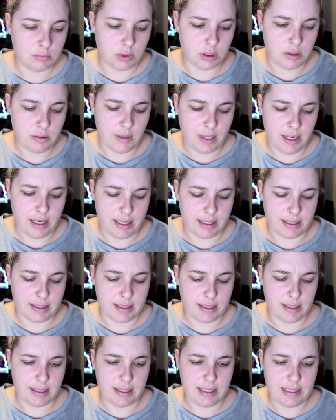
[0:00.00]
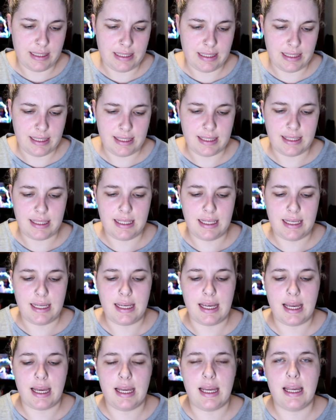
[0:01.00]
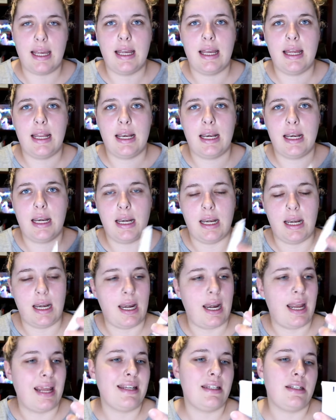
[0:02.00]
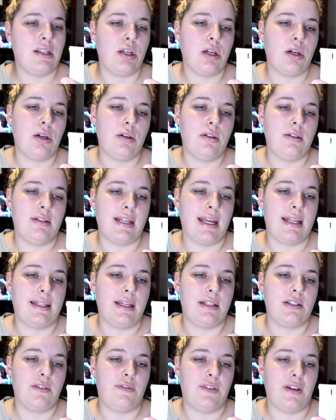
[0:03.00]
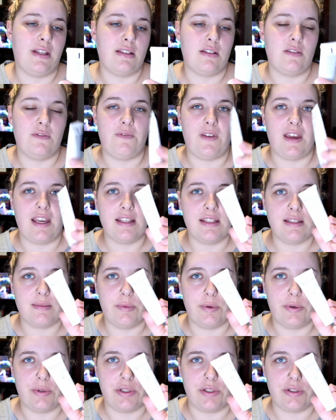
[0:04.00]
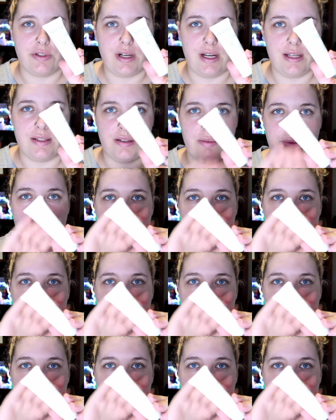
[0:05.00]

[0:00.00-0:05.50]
Alright, this is the Natio Daily Defense Face Moisturizer,